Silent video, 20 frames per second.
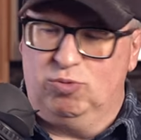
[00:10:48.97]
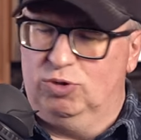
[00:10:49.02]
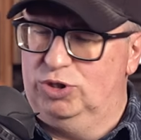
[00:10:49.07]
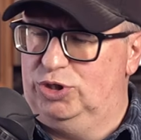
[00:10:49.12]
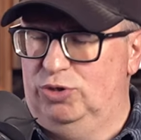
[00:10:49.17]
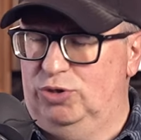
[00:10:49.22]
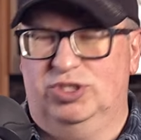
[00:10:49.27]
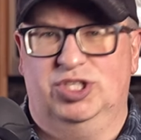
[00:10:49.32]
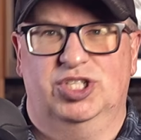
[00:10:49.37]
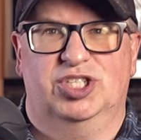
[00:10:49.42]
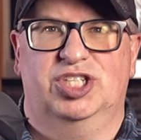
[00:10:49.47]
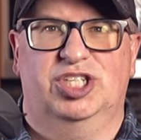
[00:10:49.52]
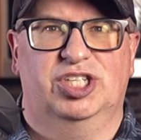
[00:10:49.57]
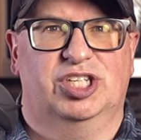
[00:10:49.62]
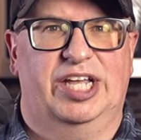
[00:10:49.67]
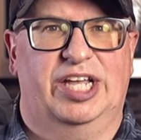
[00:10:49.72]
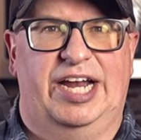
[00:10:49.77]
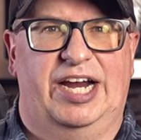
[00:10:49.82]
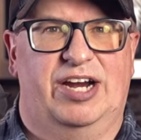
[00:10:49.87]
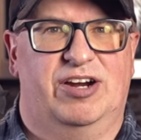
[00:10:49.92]
reduces
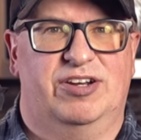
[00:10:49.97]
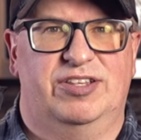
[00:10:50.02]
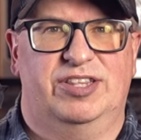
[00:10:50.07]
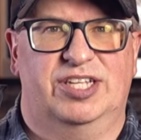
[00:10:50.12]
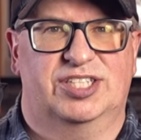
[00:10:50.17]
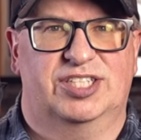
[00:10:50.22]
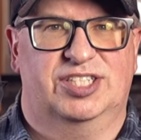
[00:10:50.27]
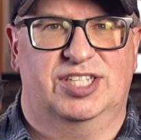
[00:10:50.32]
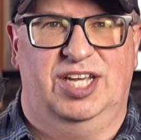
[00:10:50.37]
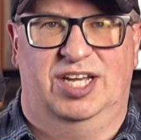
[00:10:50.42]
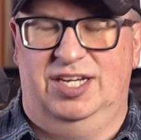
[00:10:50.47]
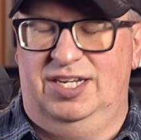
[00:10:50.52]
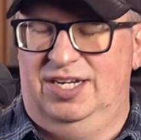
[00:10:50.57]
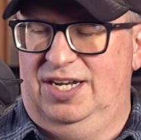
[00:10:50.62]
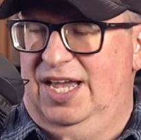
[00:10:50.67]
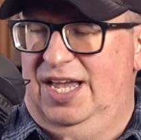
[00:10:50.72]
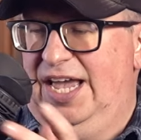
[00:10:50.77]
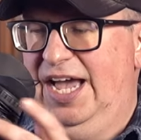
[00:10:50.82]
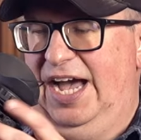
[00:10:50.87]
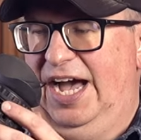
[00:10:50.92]
glare in the
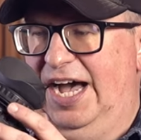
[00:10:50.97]
sun.